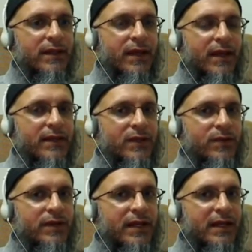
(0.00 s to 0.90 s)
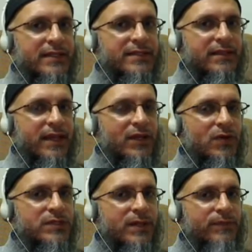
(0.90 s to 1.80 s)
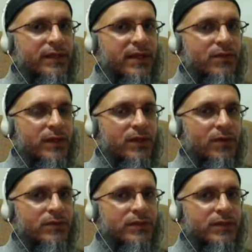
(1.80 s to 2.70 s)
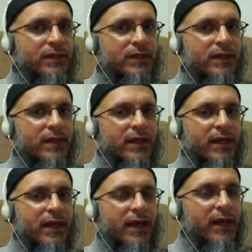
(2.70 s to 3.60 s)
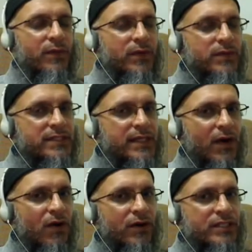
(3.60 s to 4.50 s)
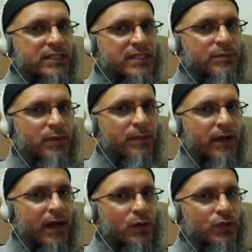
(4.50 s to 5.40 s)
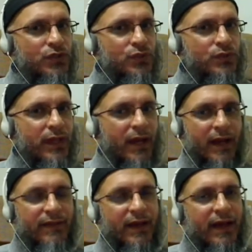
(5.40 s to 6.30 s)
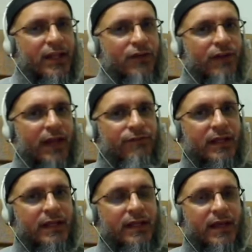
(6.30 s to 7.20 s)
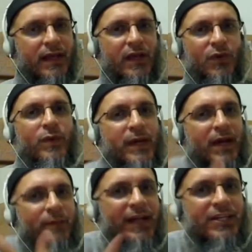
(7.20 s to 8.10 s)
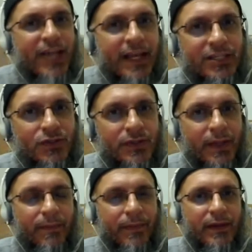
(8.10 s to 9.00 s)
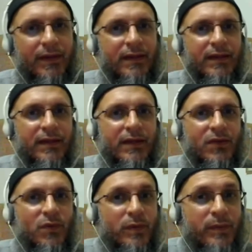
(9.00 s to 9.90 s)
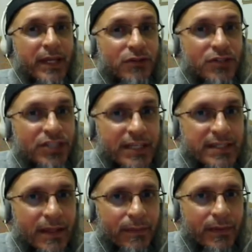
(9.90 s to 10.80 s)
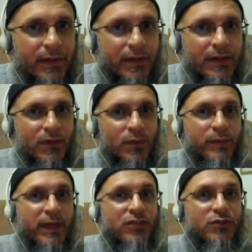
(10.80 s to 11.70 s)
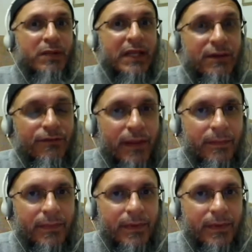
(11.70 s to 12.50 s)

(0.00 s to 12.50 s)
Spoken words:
And then we realize that they know something that we don't. And when we see how honest these people are and how true they are and the kind of life they lead, we become attracted to them. We begin to trust them. We begin to believe them.